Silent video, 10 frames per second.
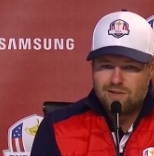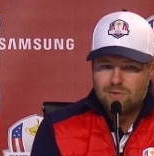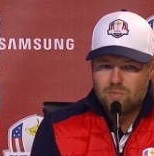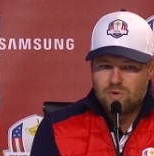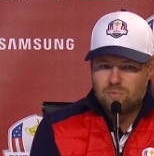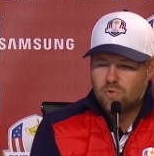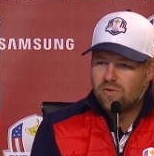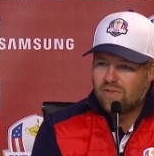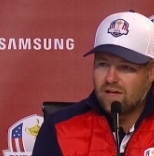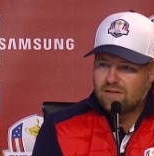more and more
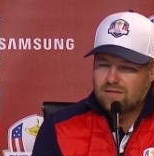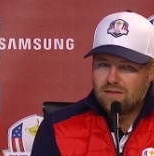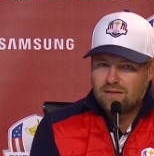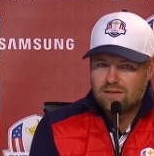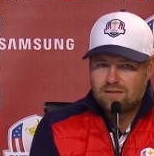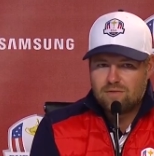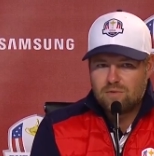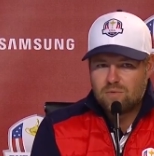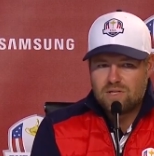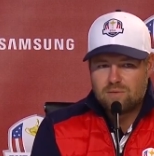of that through
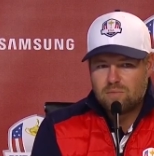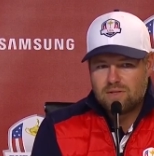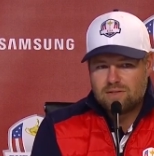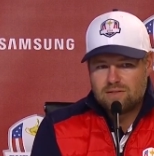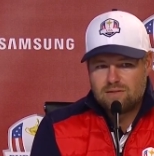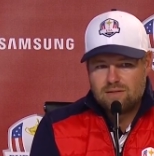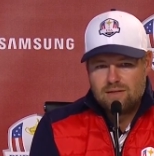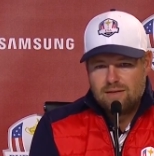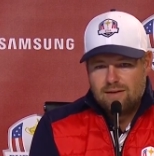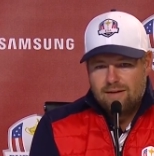the week. But
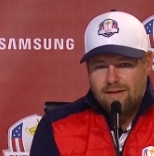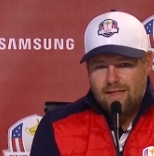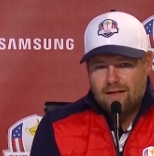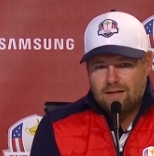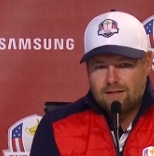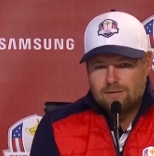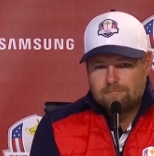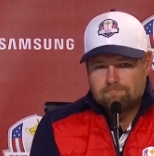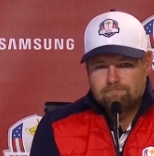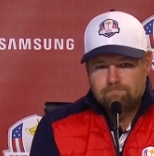
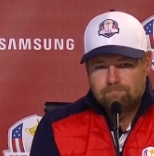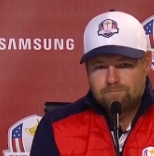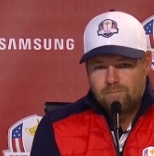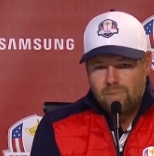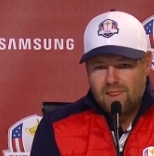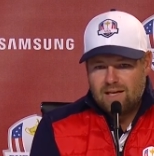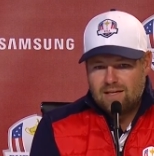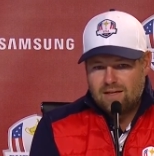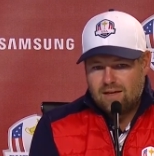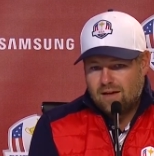I've
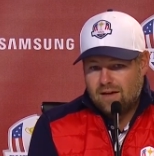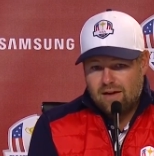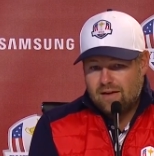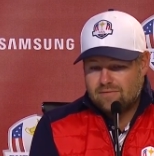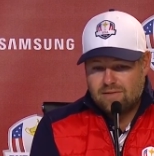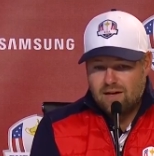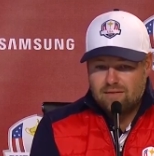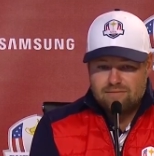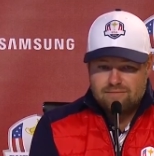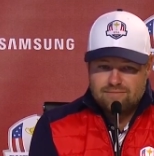
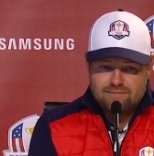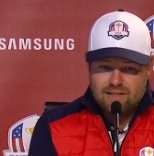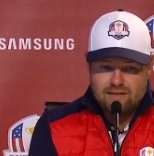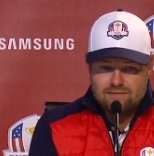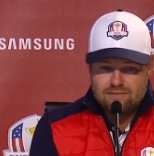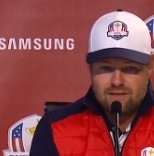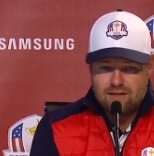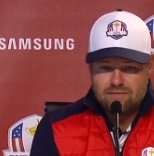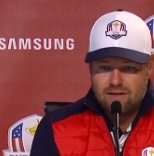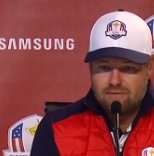had
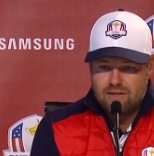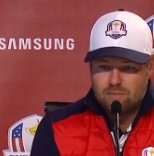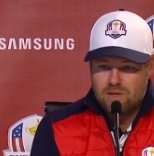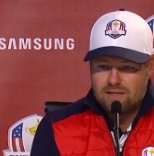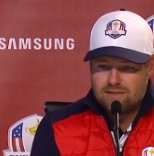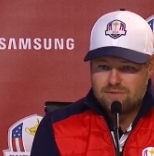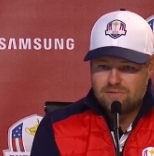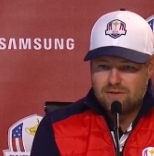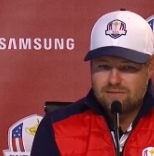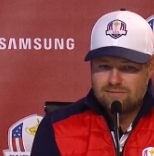a blast so
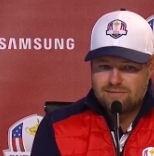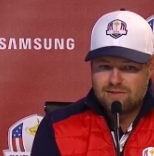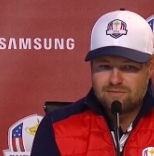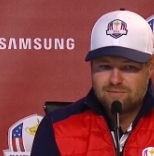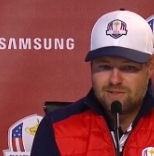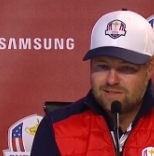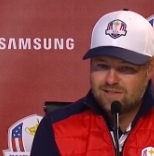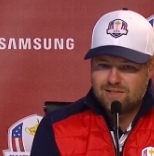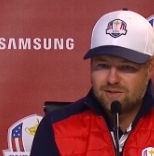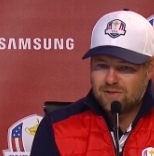far. So just
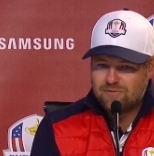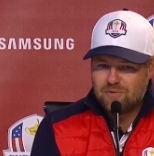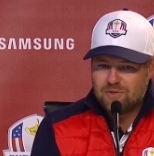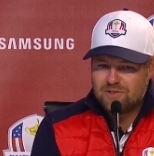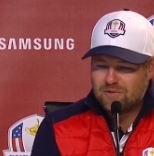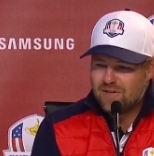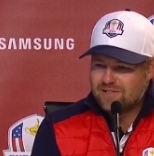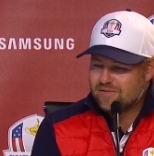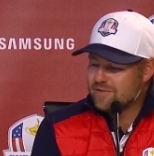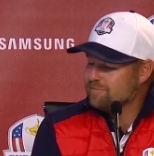looking forward to the
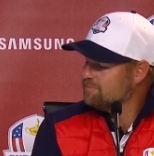rest of it.